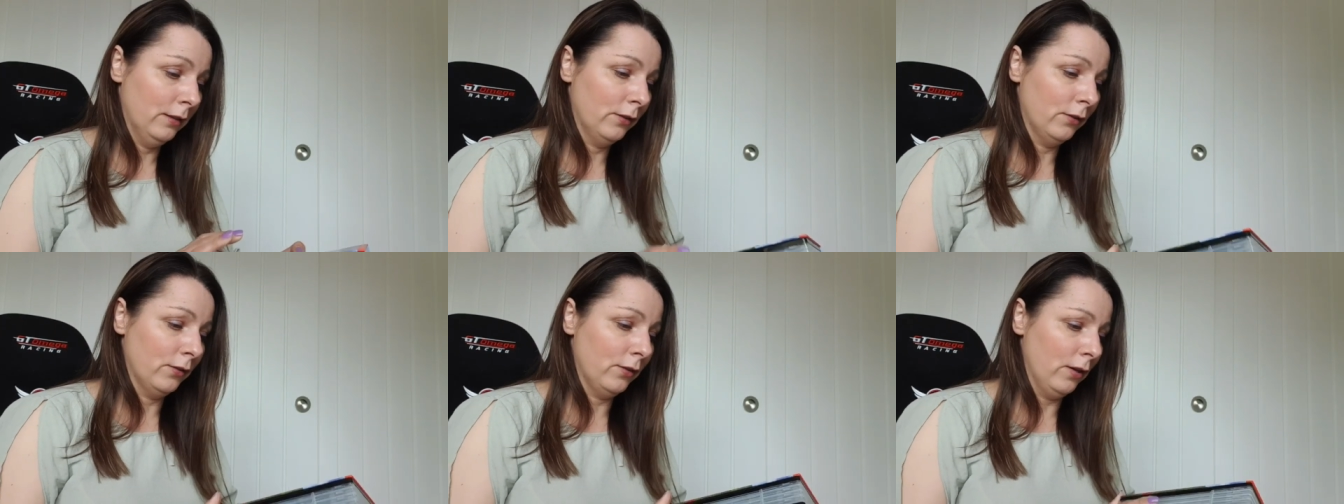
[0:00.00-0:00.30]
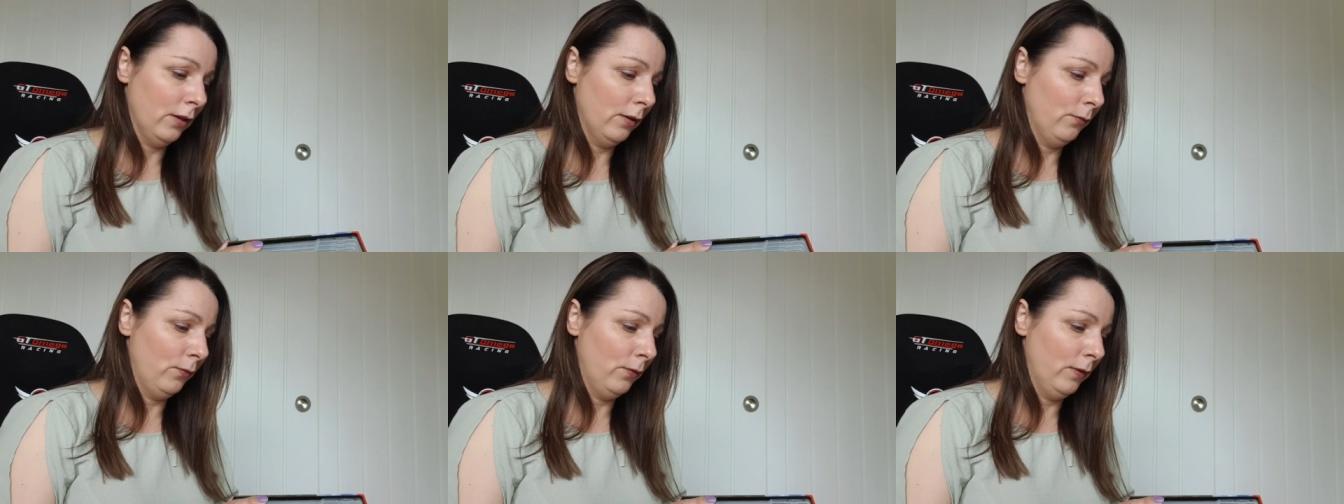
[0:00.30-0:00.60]
Because
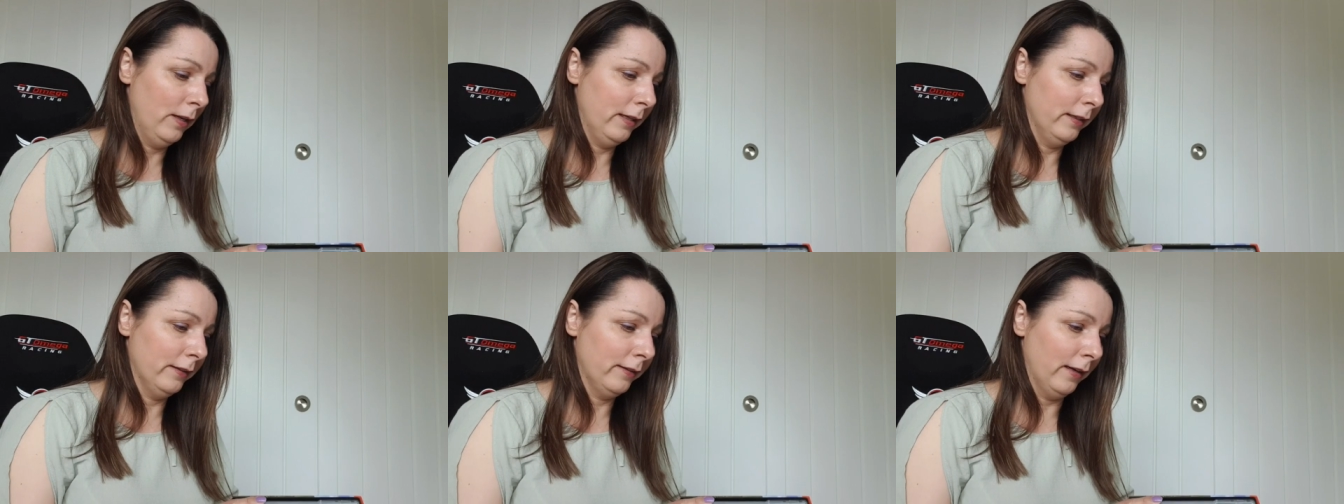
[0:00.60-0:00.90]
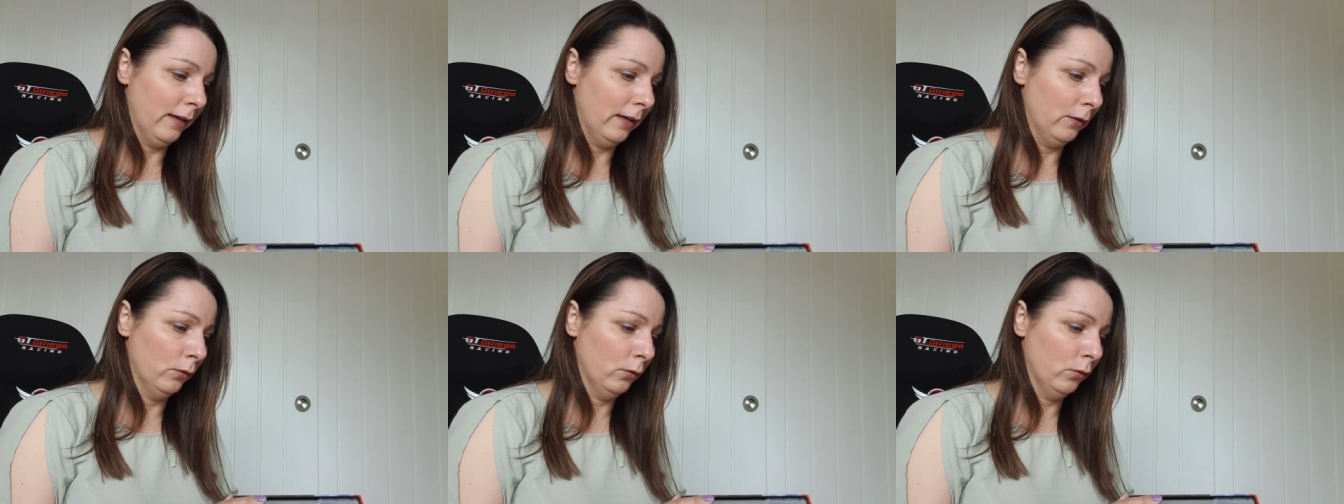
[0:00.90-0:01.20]
hopefully it
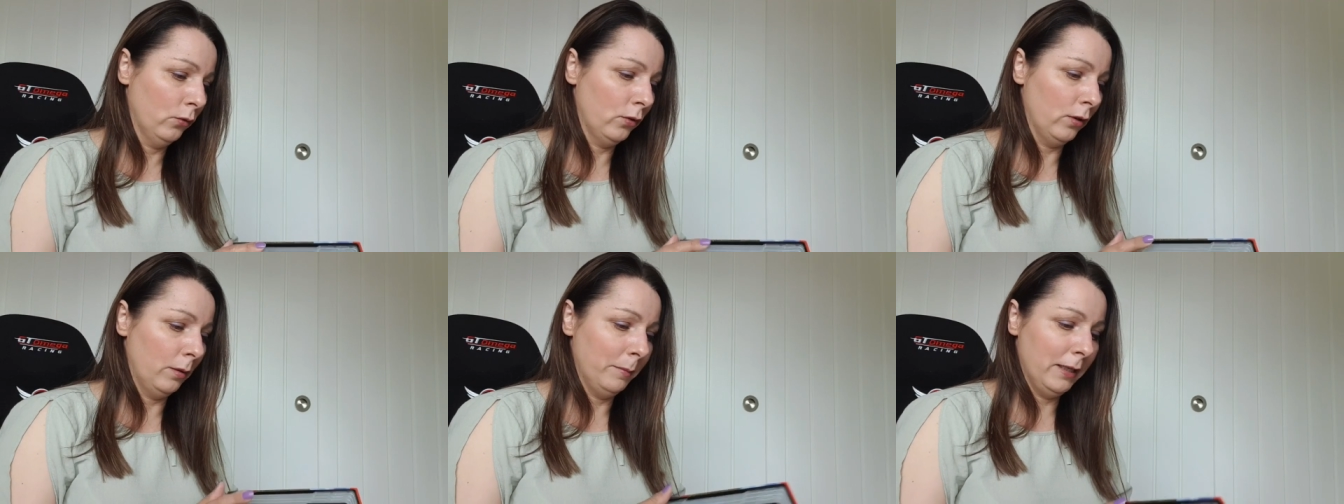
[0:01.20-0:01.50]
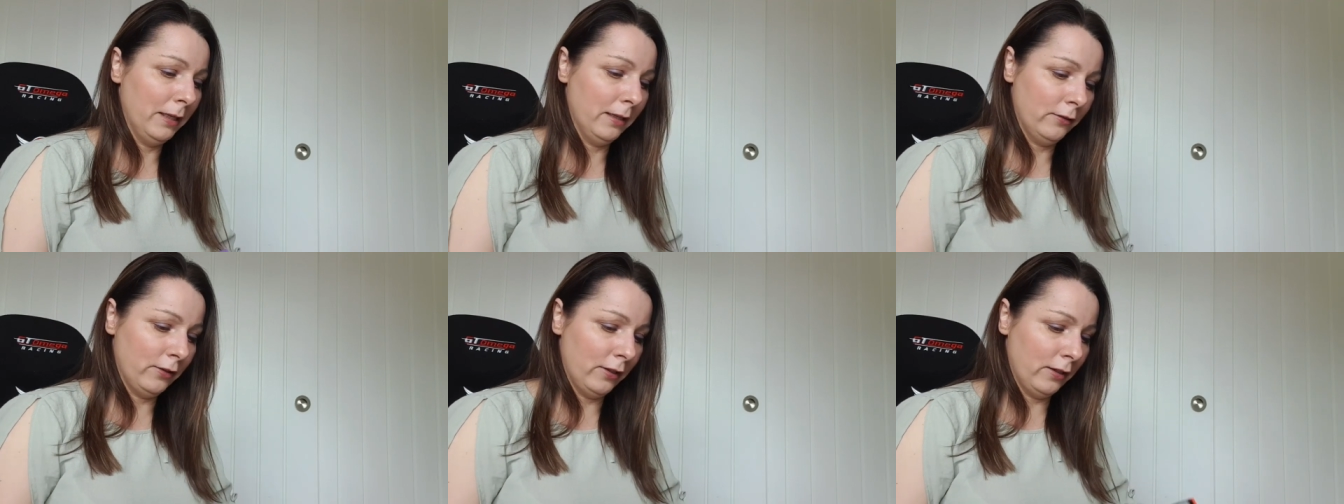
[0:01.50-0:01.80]
sells. I
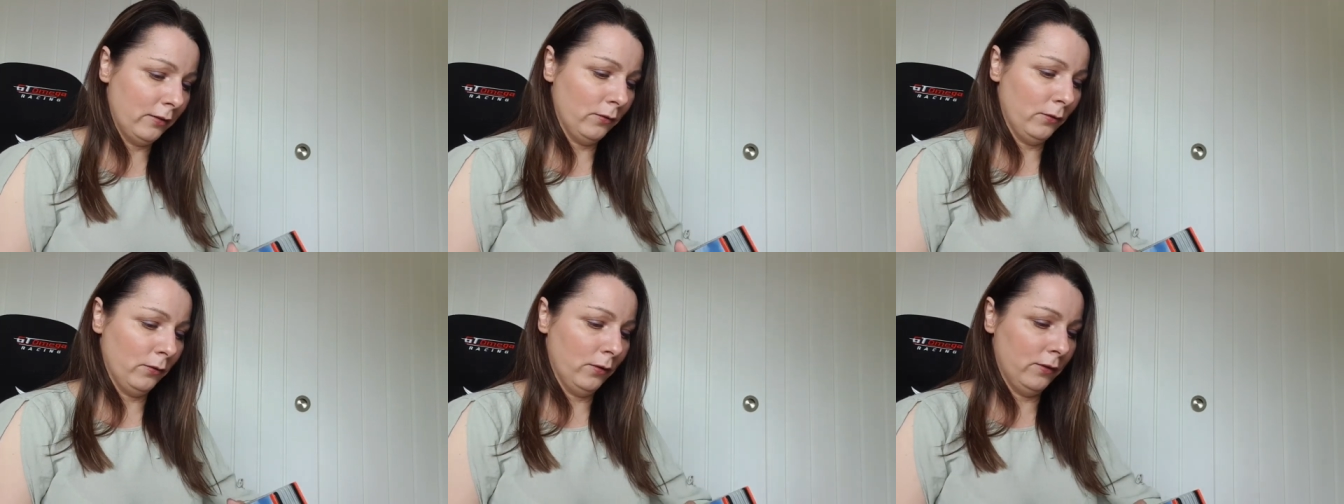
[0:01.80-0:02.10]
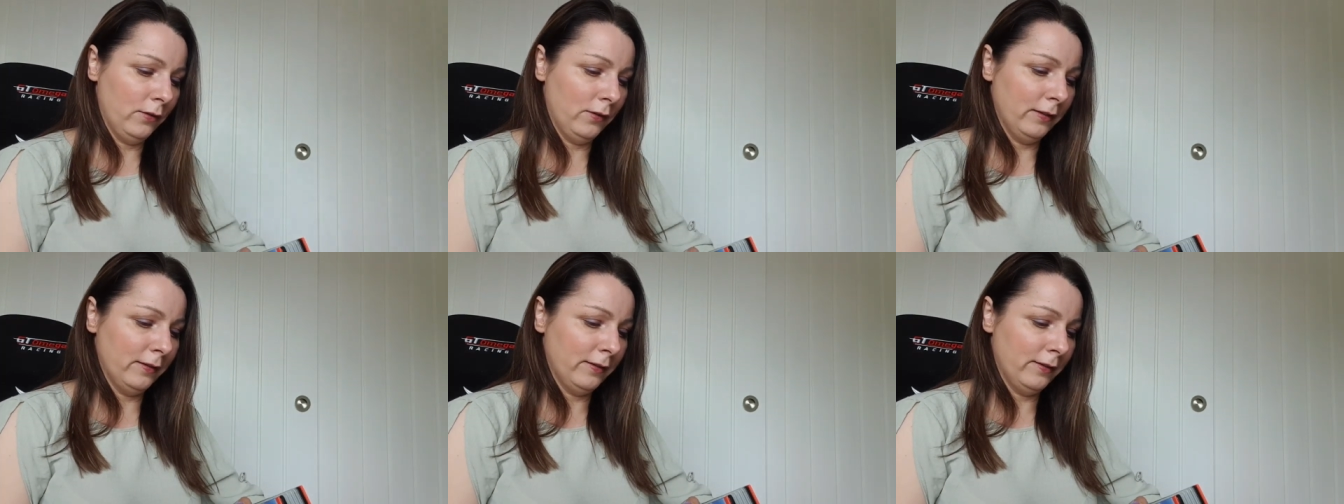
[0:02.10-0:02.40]
mean, I checked all the
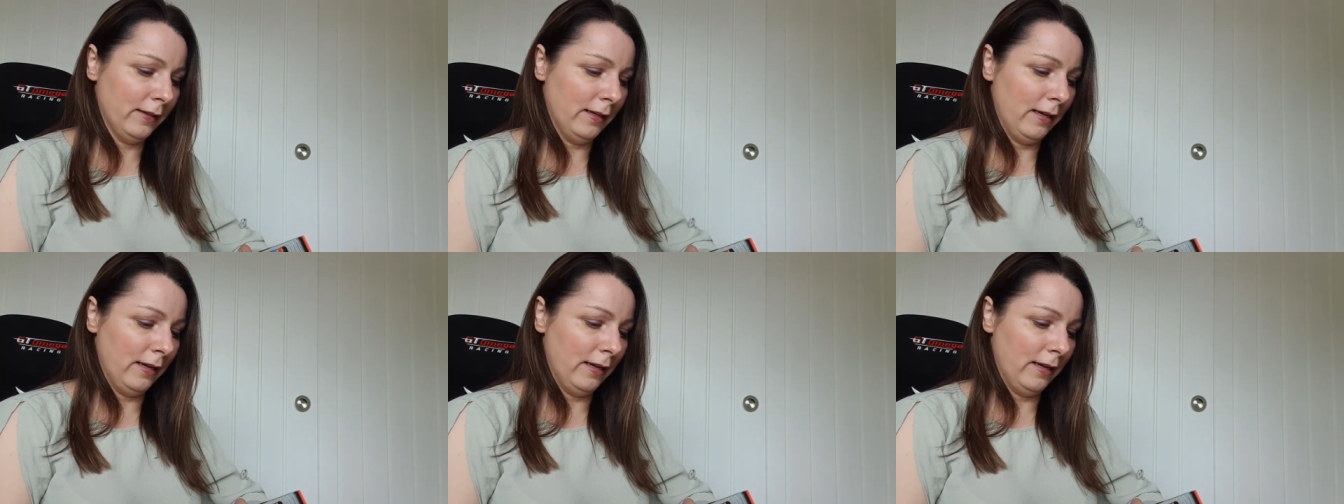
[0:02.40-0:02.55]
discs